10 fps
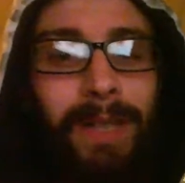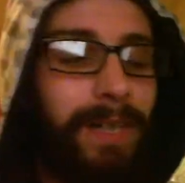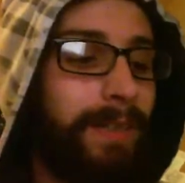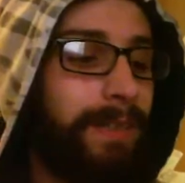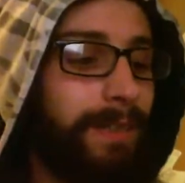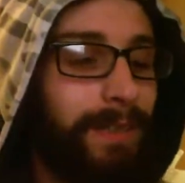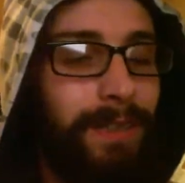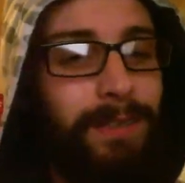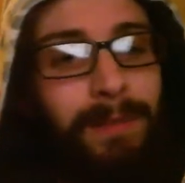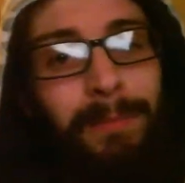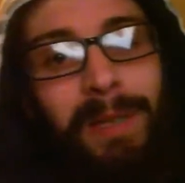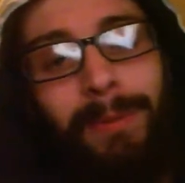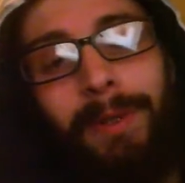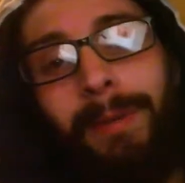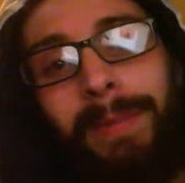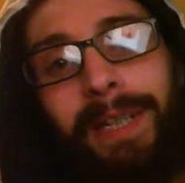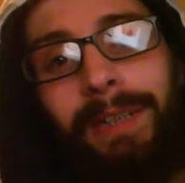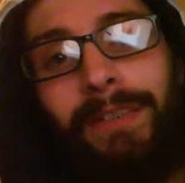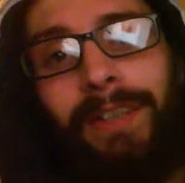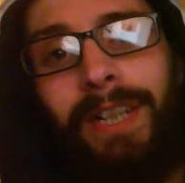Uh, people that I'm
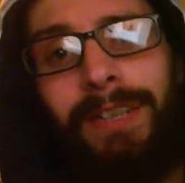meeting over there.